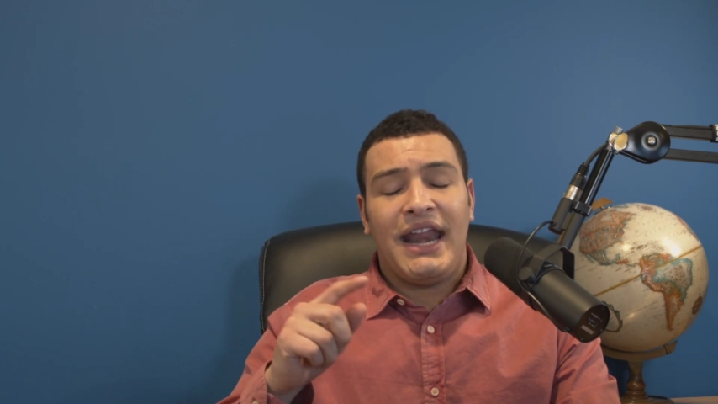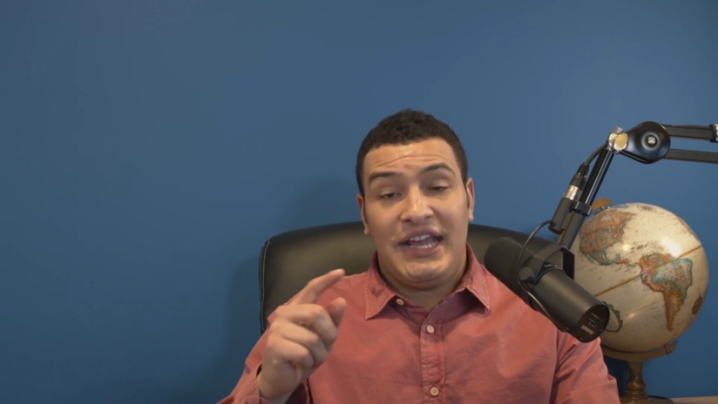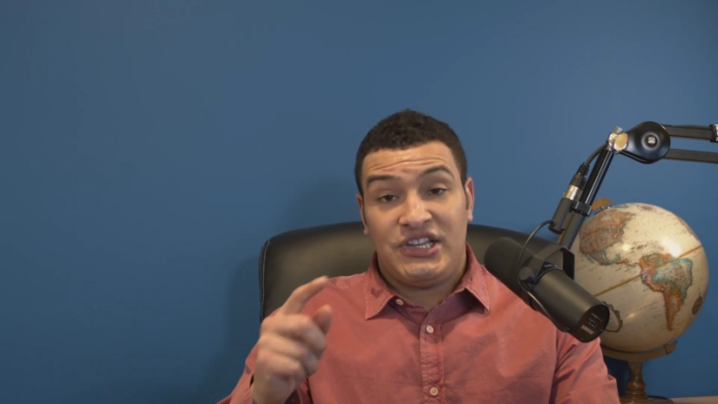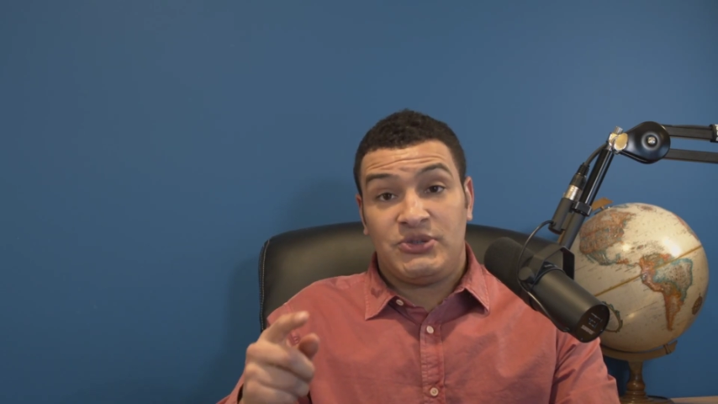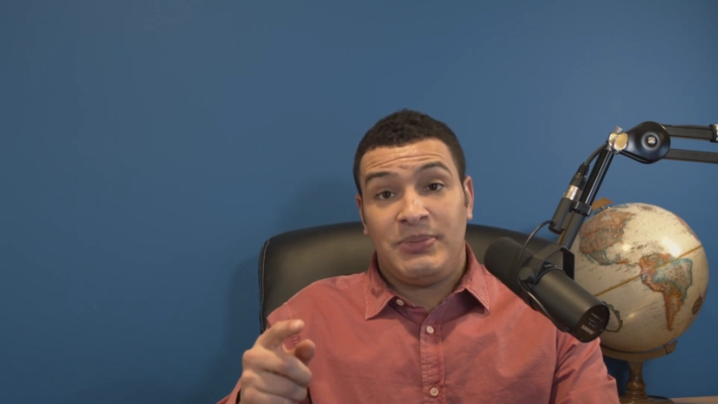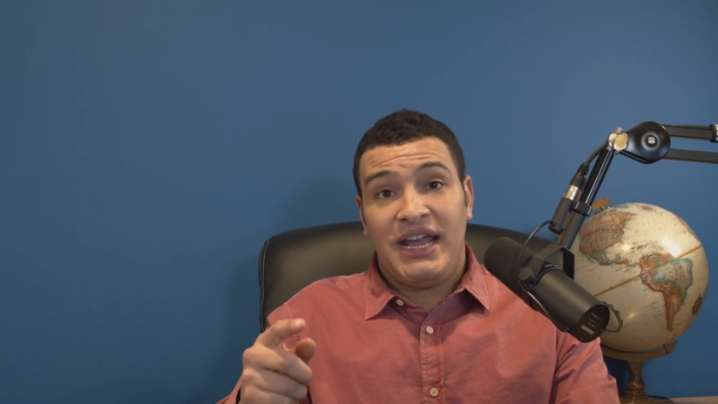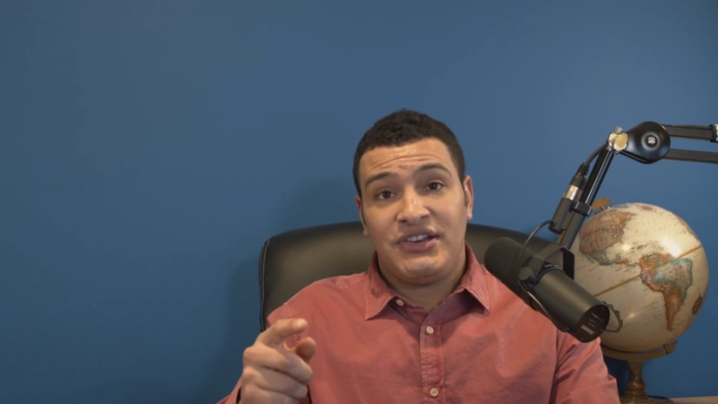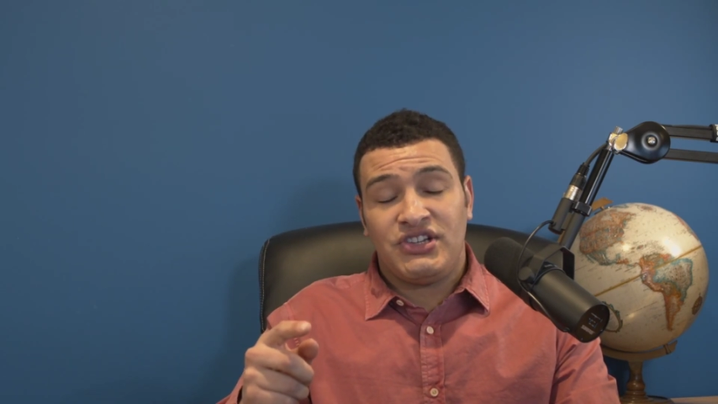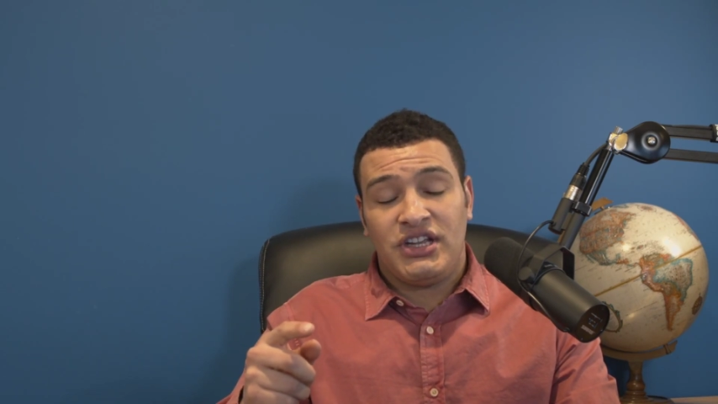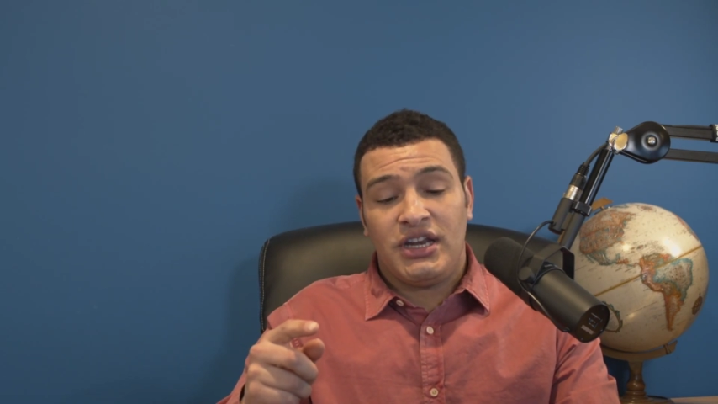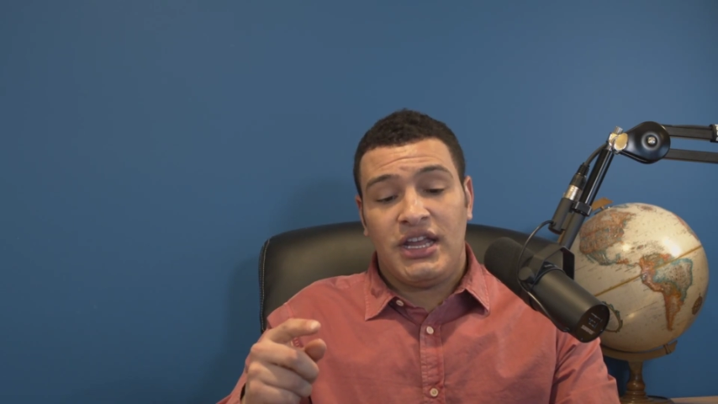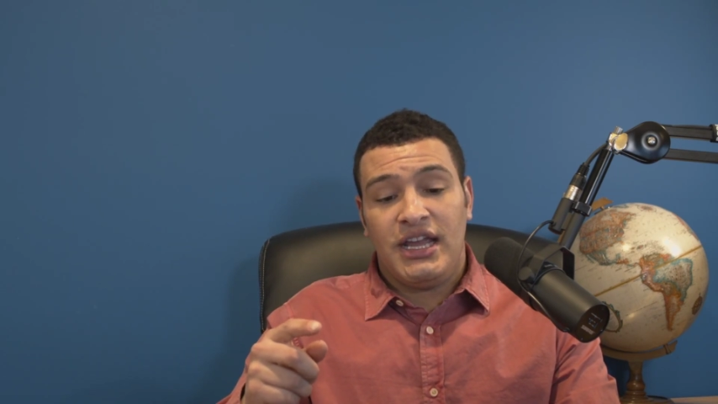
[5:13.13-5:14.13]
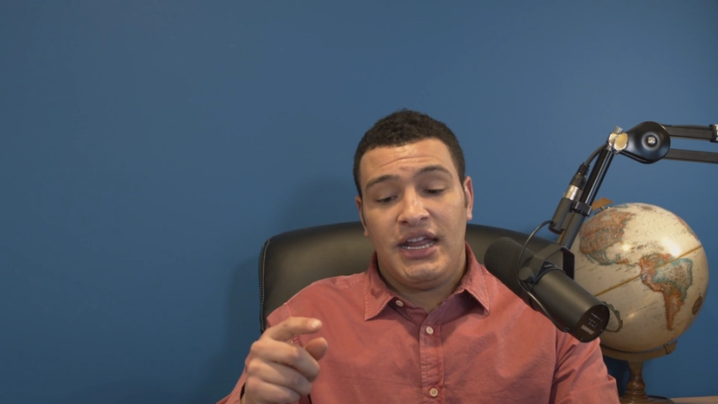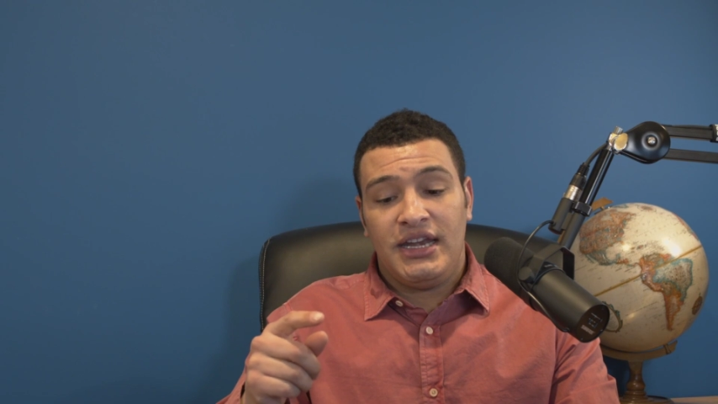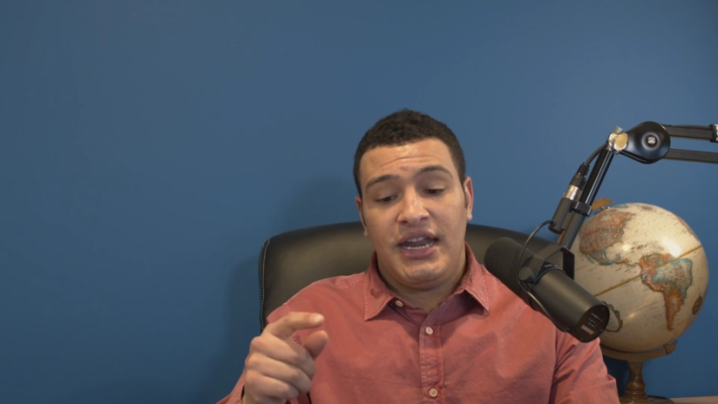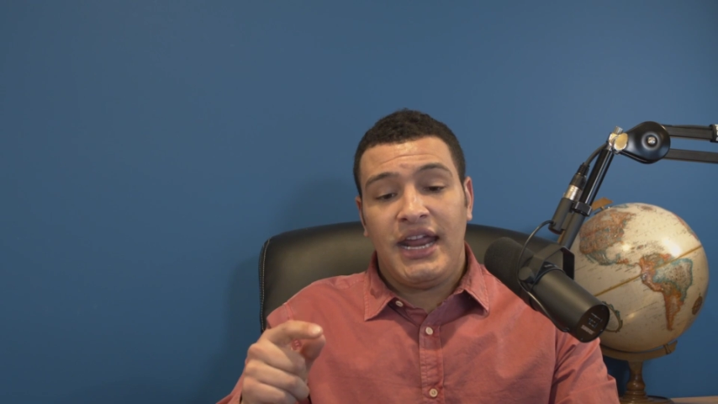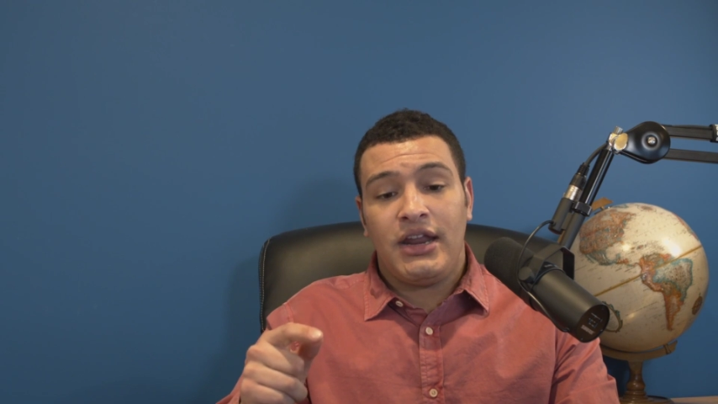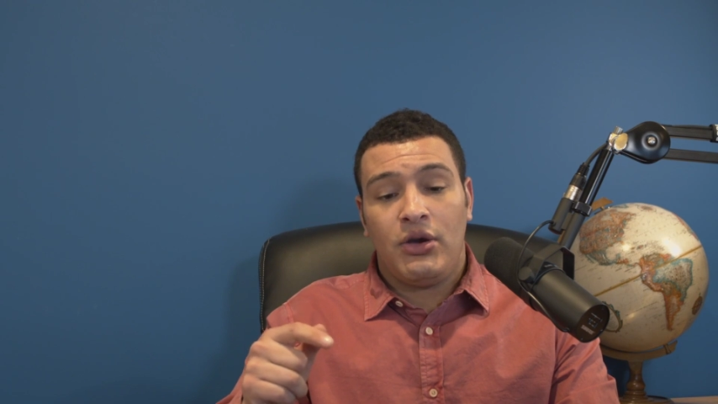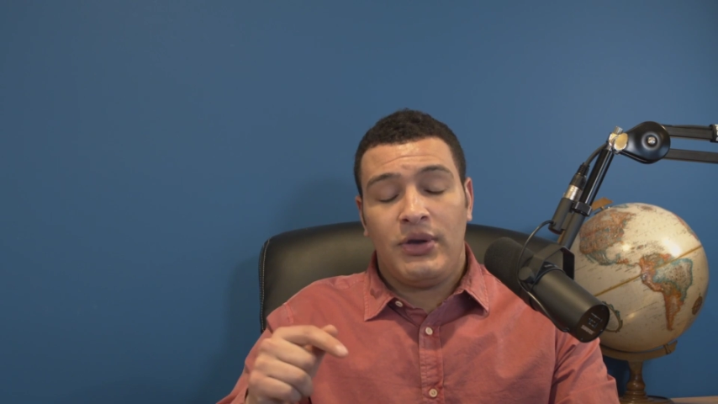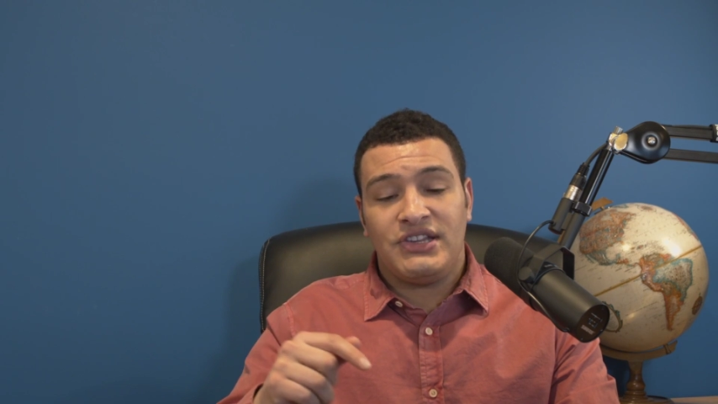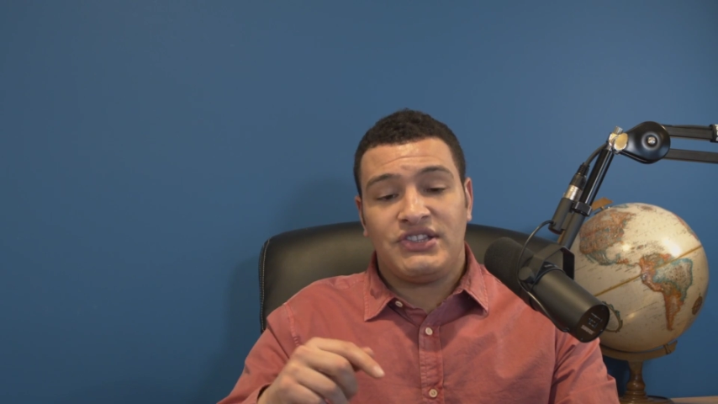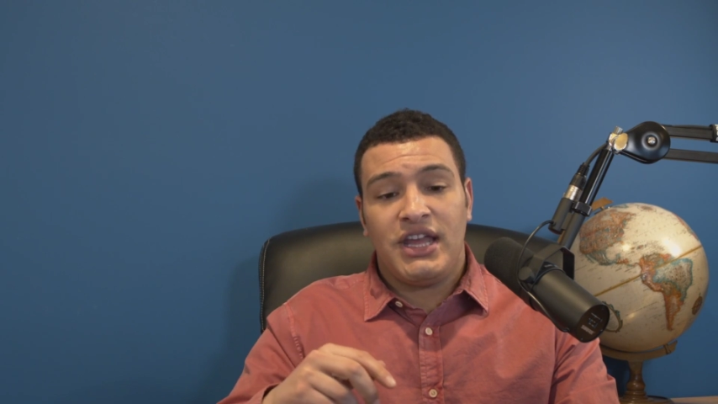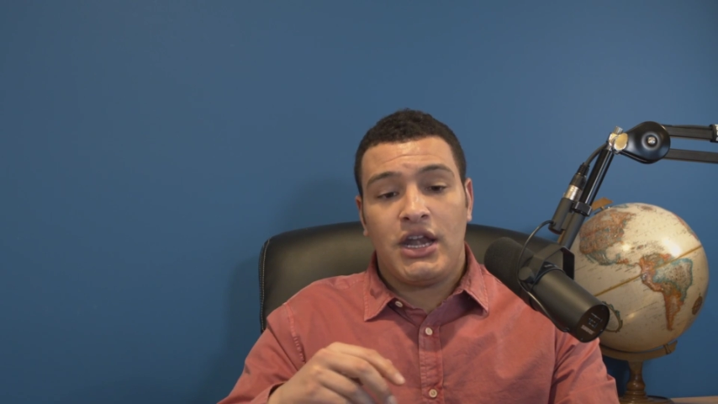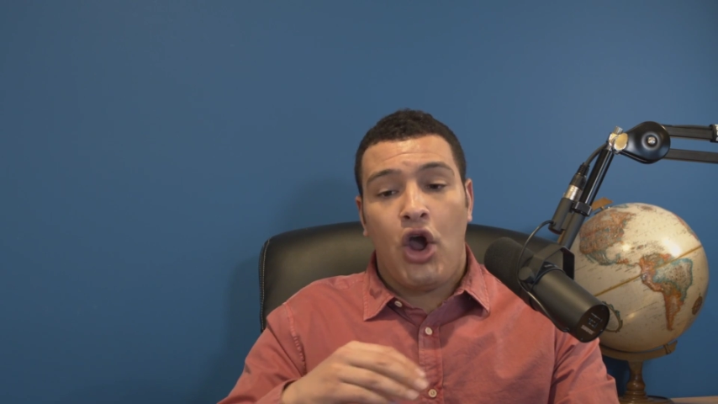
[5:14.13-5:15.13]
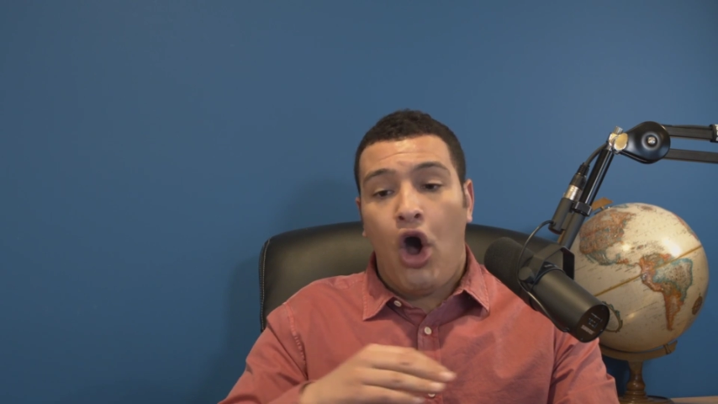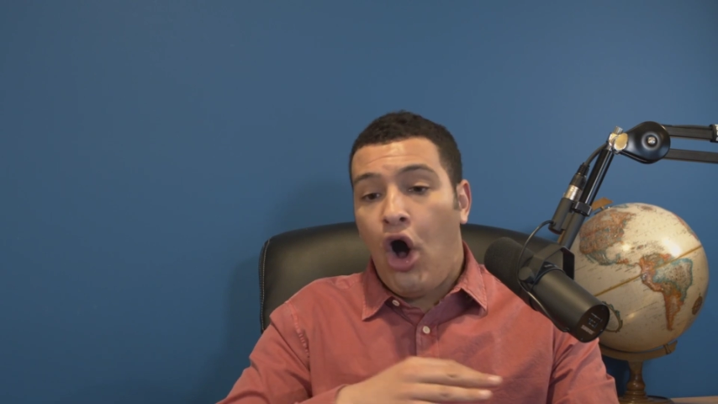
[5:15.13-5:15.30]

expansion in NATO is then